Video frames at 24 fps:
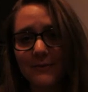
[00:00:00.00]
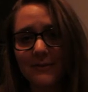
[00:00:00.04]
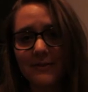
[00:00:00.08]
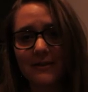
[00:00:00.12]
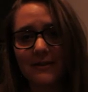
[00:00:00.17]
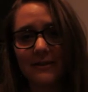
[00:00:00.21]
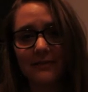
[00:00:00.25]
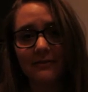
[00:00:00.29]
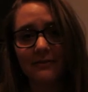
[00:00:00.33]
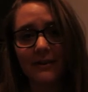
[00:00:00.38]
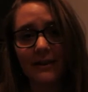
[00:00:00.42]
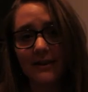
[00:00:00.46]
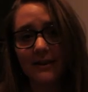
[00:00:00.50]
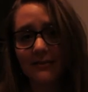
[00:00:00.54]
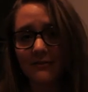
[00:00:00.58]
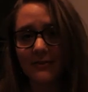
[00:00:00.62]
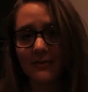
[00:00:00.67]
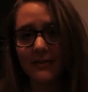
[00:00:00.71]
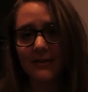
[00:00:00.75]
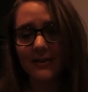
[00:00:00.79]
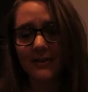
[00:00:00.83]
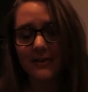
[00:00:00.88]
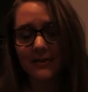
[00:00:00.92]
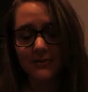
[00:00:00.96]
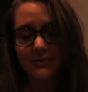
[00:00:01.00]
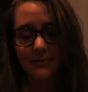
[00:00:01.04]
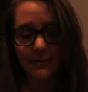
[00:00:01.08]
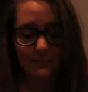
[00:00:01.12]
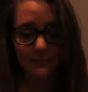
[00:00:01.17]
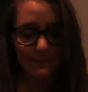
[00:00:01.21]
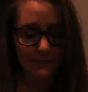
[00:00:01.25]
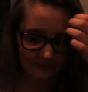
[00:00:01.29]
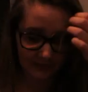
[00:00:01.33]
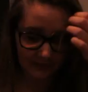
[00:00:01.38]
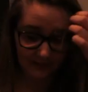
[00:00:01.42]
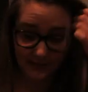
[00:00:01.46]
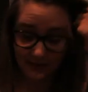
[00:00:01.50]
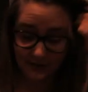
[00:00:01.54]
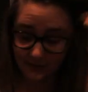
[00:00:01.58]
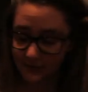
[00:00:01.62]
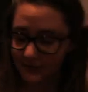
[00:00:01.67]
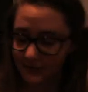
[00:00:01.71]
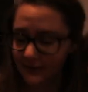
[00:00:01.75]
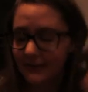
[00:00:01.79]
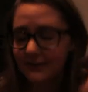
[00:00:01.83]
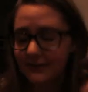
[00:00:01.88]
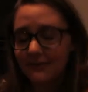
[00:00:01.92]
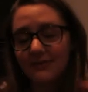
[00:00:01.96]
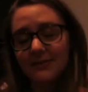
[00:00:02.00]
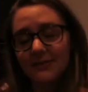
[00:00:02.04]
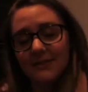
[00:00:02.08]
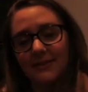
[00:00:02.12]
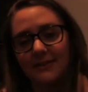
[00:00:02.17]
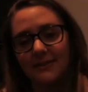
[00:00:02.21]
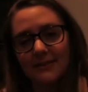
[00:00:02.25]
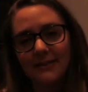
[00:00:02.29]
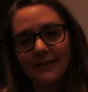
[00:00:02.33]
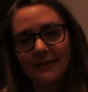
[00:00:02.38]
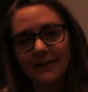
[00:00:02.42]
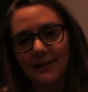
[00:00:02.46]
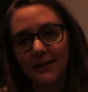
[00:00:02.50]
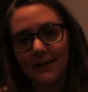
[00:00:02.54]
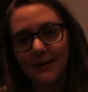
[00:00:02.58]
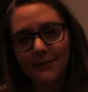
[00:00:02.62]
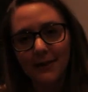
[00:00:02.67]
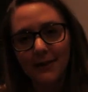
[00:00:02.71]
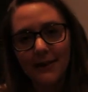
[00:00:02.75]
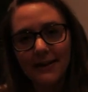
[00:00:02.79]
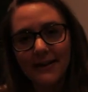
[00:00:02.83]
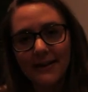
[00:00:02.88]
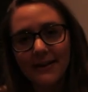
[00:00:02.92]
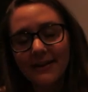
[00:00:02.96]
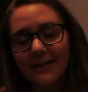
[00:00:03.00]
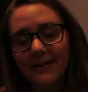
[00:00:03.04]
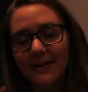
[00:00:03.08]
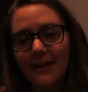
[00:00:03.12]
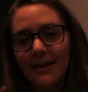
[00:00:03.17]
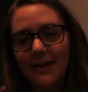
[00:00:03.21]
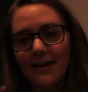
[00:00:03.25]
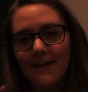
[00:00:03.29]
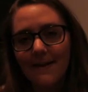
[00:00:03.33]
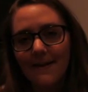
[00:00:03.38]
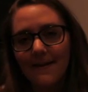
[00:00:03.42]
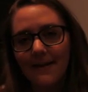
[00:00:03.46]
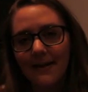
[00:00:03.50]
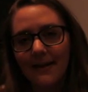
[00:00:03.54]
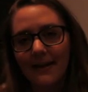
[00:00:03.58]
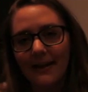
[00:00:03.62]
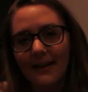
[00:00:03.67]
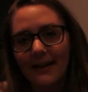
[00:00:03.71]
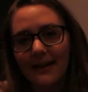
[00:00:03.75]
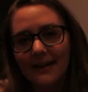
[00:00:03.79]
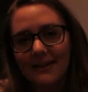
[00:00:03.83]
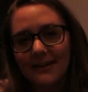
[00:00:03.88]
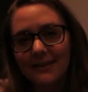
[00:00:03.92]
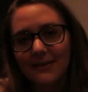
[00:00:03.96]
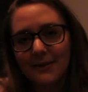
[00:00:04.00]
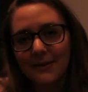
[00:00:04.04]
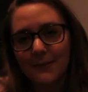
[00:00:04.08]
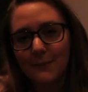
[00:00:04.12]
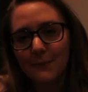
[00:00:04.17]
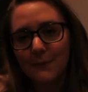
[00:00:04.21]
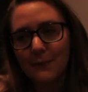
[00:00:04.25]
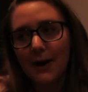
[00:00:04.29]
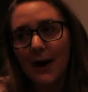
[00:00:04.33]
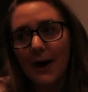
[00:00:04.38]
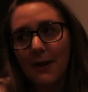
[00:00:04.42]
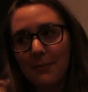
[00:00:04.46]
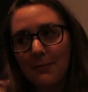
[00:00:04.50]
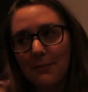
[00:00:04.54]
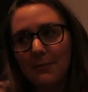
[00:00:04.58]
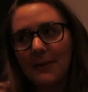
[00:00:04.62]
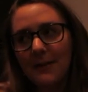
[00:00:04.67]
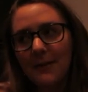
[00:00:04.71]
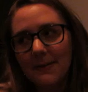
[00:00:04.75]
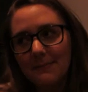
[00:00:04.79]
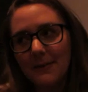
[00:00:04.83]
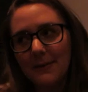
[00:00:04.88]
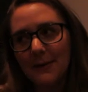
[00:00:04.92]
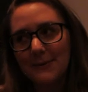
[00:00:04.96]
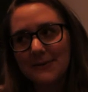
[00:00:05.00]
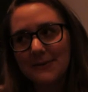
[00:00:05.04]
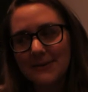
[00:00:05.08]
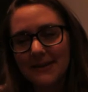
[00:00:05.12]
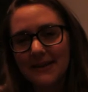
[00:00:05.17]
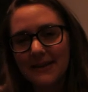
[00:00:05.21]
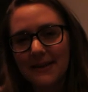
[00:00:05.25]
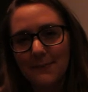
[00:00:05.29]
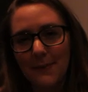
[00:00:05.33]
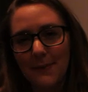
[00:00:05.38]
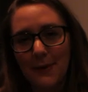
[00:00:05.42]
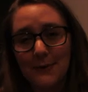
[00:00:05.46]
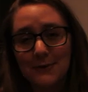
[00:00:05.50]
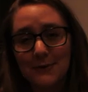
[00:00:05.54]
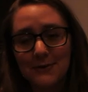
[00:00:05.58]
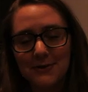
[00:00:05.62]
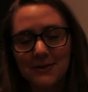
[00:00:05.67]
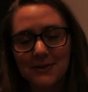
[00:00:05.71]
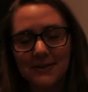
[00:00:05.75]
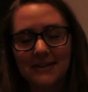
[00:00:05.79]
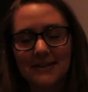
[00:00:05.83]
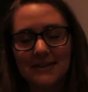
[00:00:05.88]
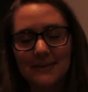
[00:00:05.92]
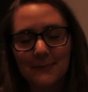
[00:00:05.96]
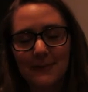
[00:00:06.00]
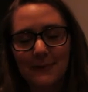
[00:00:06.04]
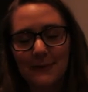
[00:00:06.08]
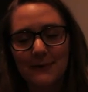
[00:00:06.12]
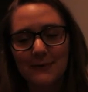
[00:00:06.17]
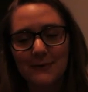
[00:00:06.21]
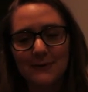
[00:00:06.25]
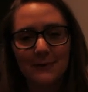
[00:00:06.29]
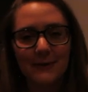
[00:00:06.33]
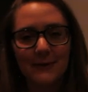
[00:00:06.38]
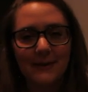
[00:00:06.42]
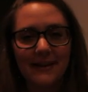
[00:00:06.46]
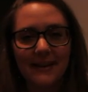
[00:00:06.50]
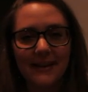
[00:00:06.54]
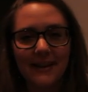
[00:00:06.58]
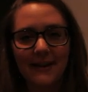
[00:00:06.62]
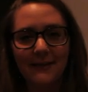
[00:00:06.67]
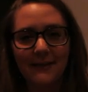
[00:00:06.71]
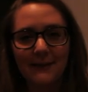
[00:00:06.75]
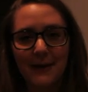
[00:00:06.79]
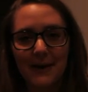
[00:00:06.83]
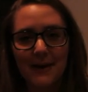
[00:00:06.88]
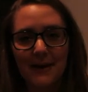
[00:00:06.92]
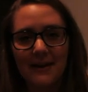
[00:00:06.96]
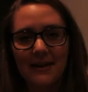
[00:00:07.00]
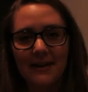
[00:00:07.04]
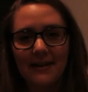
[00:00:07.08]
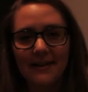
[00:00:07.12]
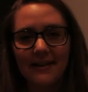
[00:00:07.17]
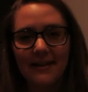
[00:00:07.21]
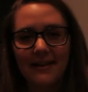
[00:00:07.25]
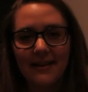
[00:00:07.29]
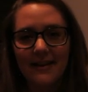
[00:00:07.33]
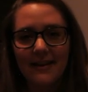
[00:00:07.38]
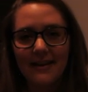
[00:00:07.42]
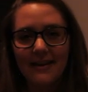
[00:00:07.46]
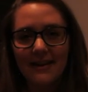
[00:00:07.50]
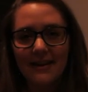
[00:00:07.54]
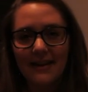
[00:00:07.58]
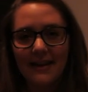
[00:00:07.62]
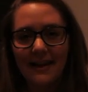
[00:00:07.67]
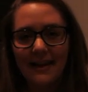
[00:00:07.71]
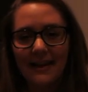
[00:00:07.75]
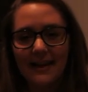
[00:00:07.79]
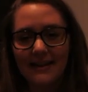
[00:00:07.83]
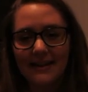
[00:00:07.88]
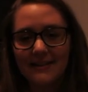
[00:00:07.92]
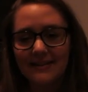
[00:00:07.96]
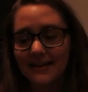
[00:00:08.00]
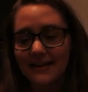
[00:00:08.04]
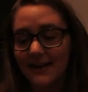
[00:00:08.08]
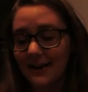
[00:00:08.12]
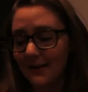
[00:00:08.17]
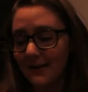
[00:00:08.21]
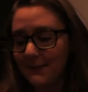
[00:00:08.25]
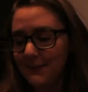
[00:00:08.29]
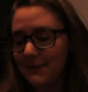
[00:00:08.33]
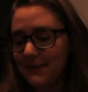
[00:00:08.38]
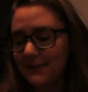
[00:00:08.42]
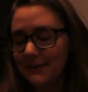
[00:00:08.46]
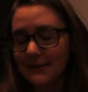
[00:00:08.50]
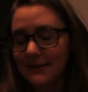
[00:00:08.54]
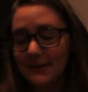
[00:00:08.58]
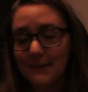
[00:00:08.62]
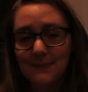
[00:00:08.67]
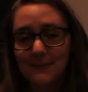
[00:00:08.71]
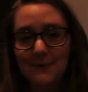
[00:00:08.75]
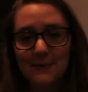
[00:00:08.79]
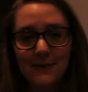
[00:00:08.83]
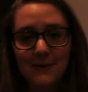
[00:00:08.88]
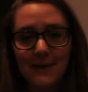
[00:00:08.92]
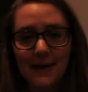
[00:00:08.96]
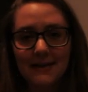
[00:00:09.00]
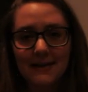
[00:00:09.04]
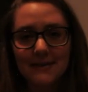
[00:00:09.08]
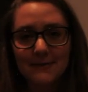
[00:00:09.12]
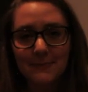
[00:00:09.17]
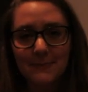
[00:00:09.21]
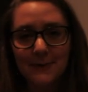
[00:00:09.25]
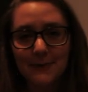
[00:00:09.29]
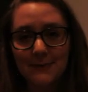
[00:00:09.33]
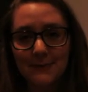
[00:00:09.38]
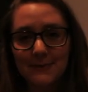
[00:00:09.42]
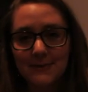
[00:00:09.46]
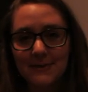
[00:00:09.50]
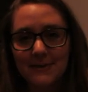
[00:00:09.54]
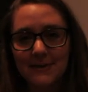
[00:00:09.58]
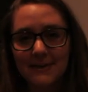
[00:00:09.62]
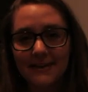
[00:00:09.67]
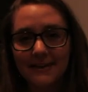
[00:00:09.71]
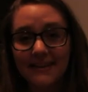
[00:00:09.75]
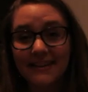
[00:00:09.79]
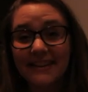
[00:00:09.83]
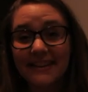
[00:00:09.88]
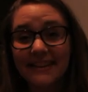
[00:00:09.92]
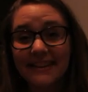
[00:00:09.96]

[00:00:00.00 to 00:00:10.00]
to get ready for this trip, literally, physically getting ready, and probably mostly emotionally, spiritually getting ready. And I will keep you guys posted.